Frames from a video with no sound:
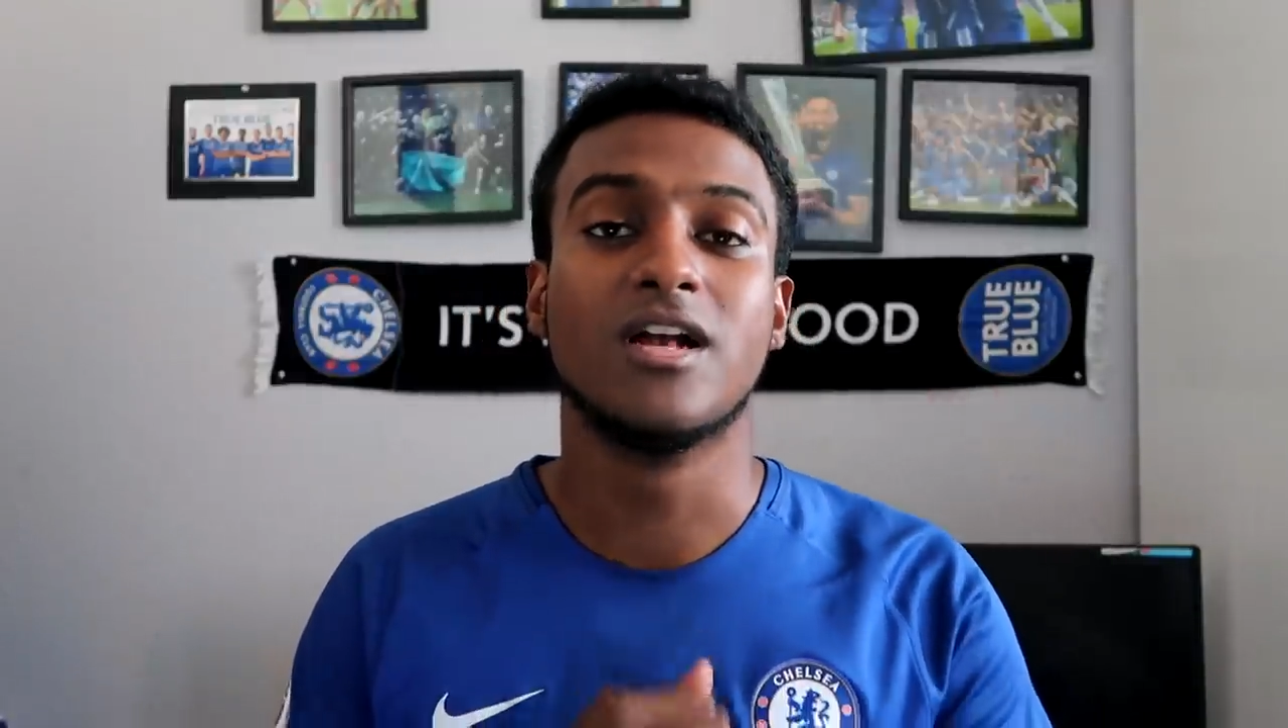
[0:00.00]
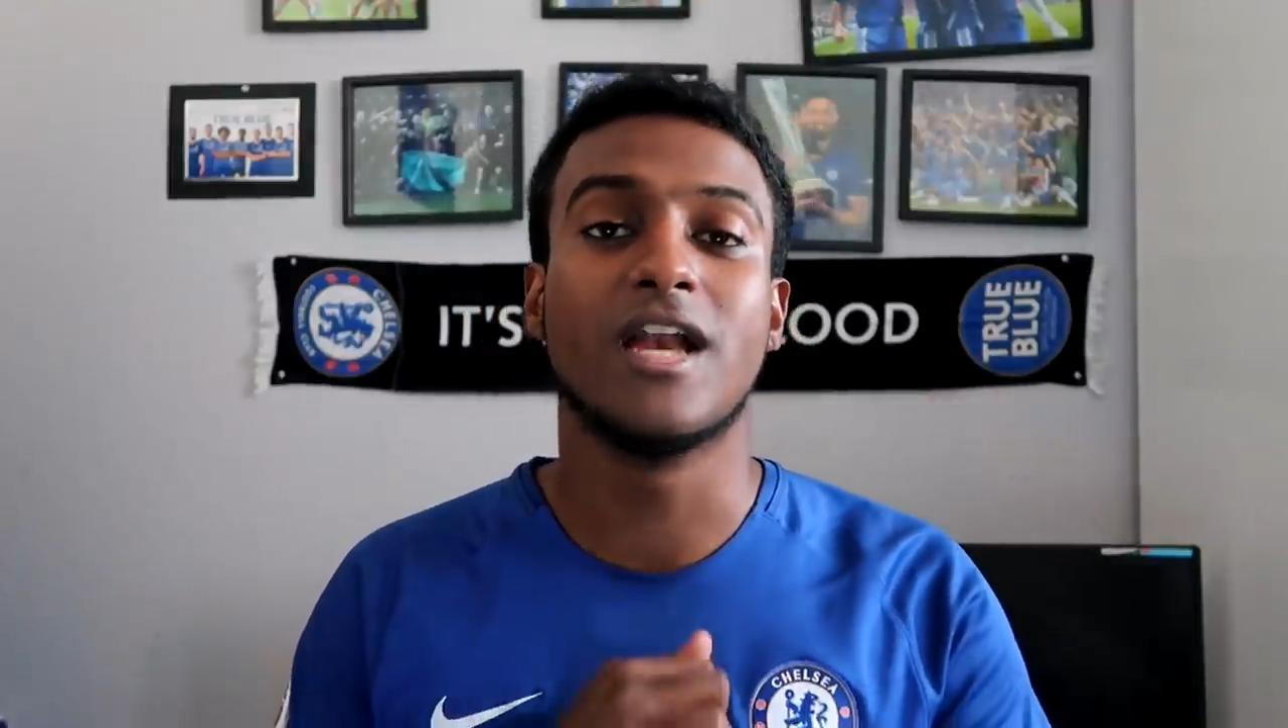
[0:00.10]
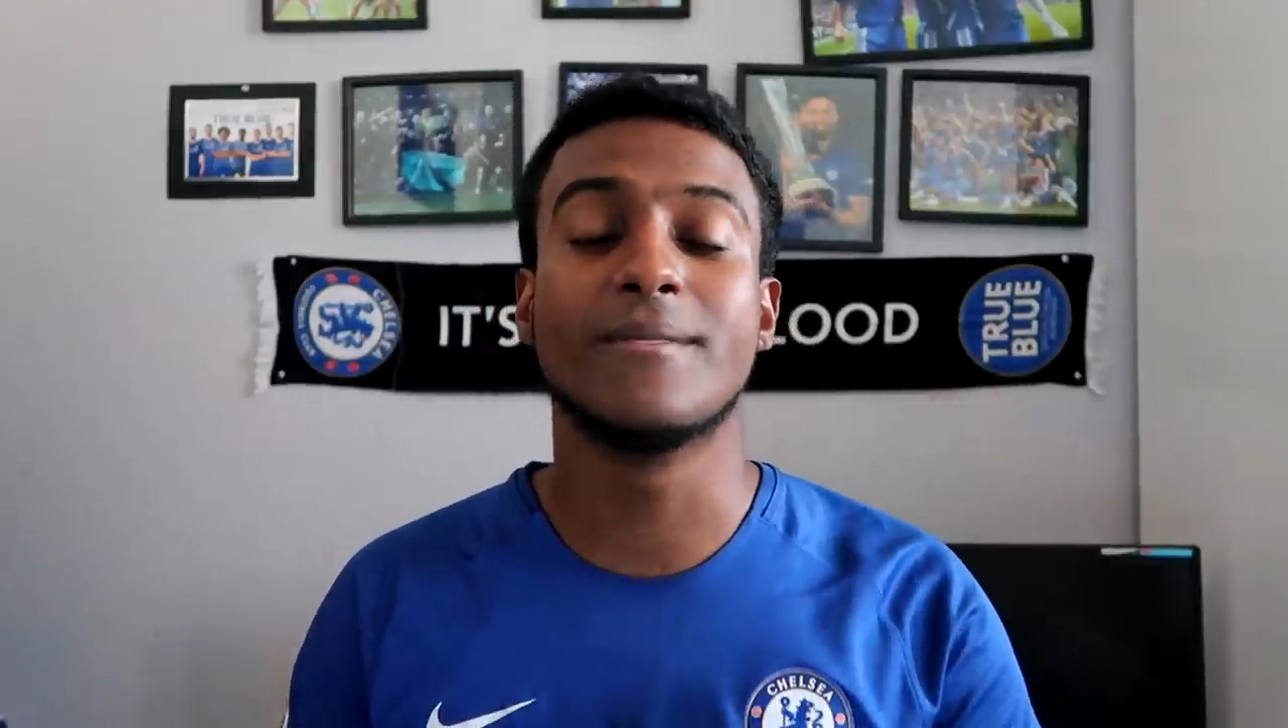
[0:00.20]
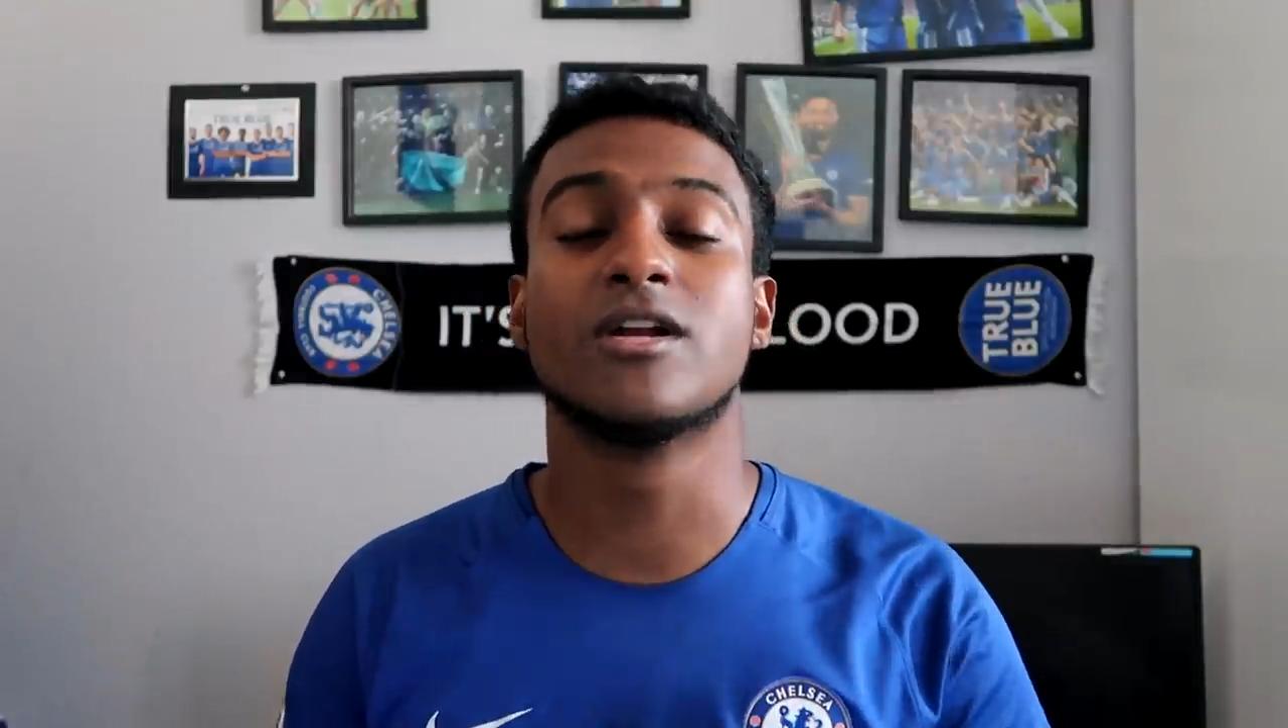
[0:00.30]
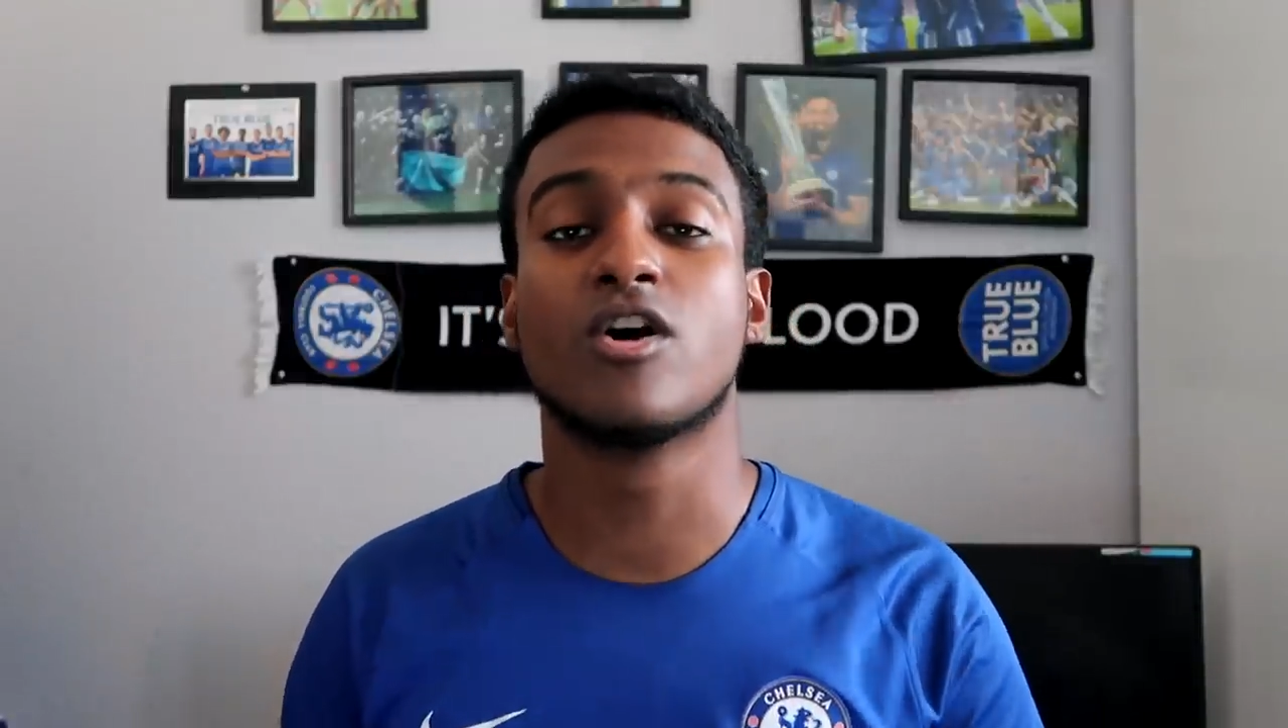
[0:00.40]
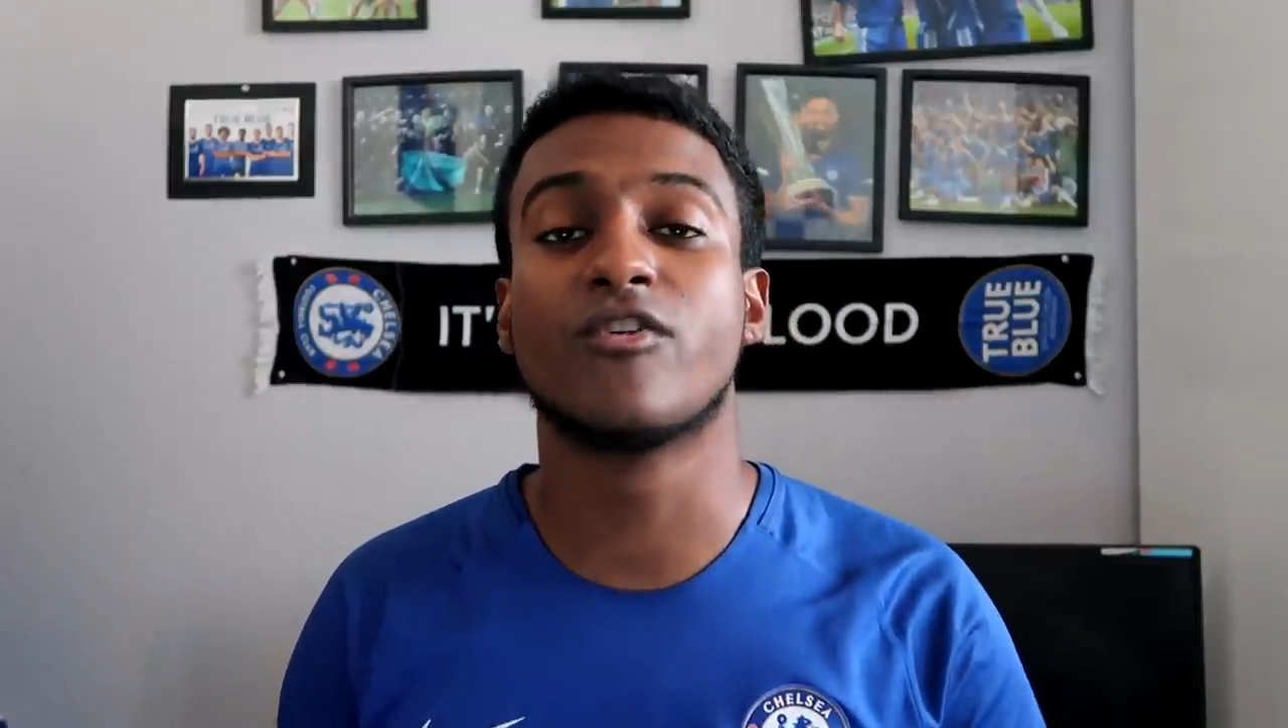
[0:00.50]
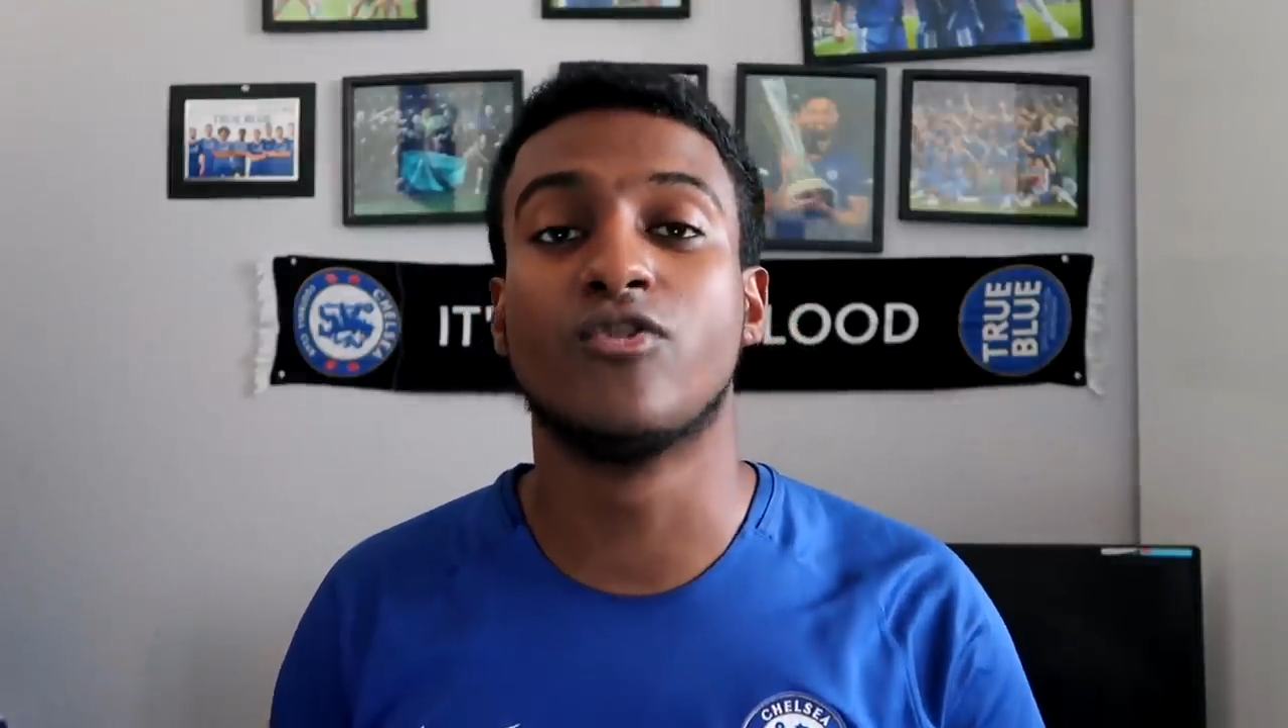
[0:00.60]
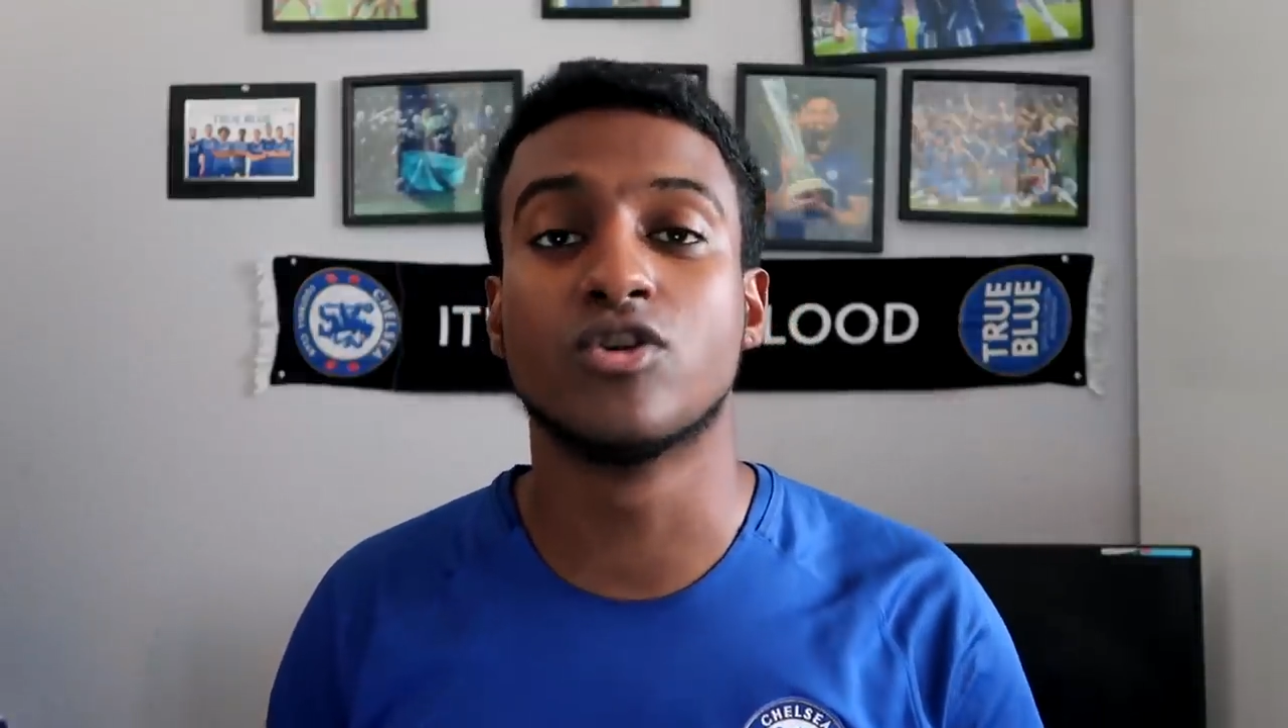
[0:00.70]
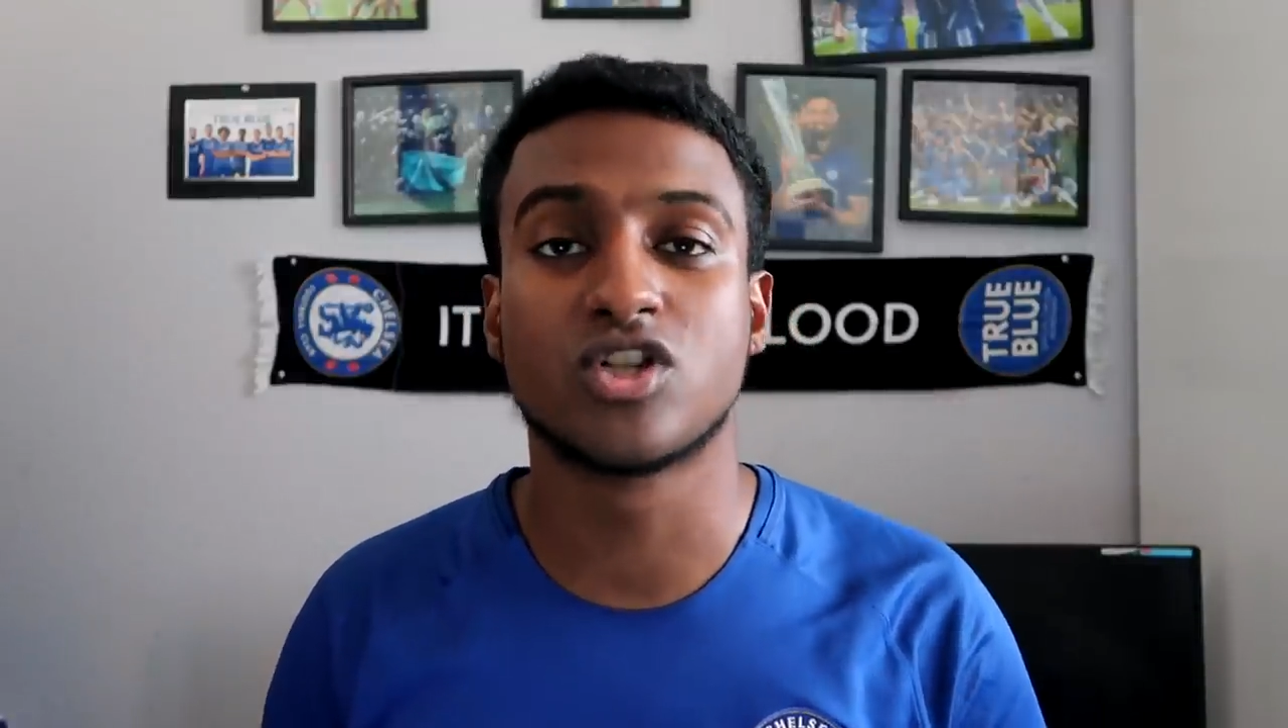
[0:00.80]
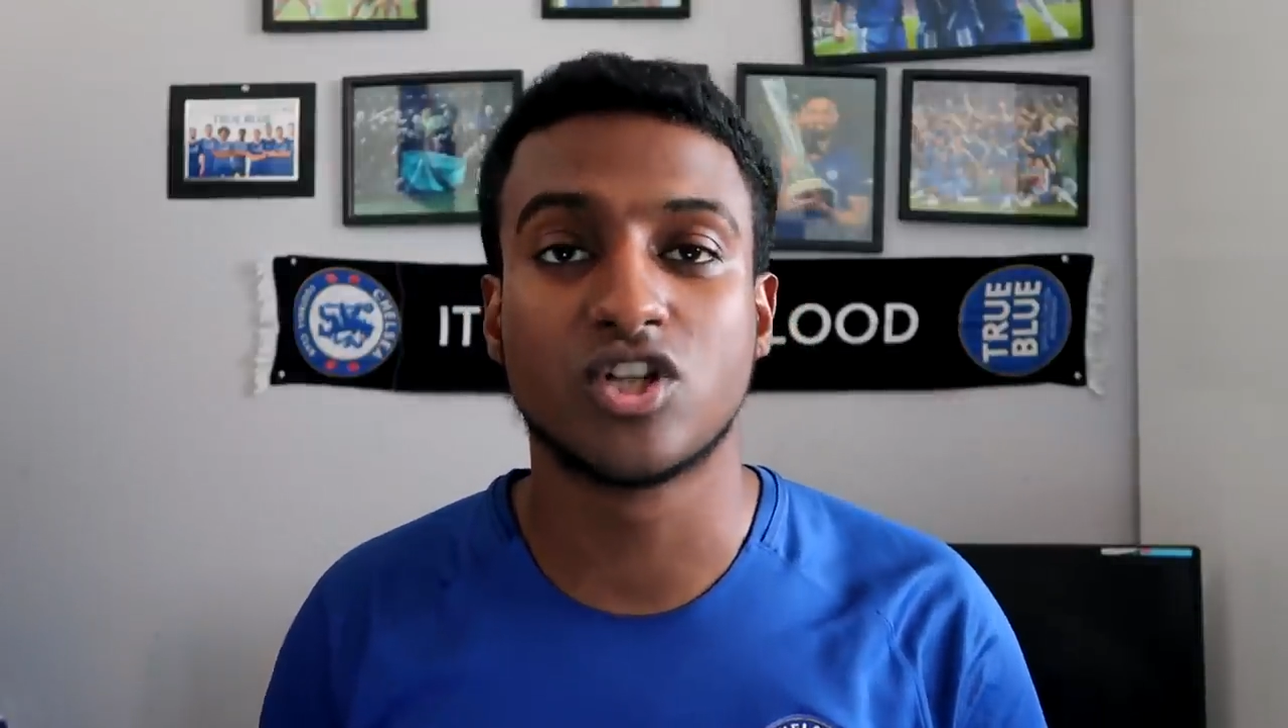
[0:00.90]
Let me know your
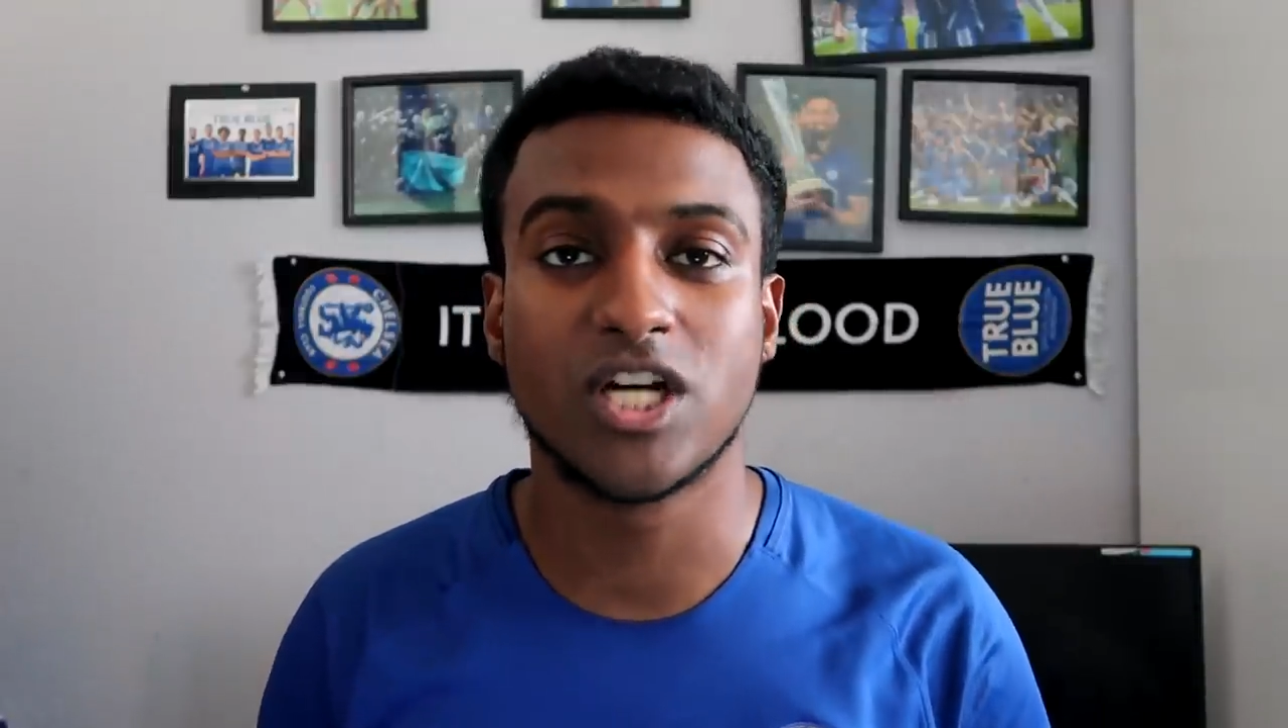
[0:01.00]
thoughts on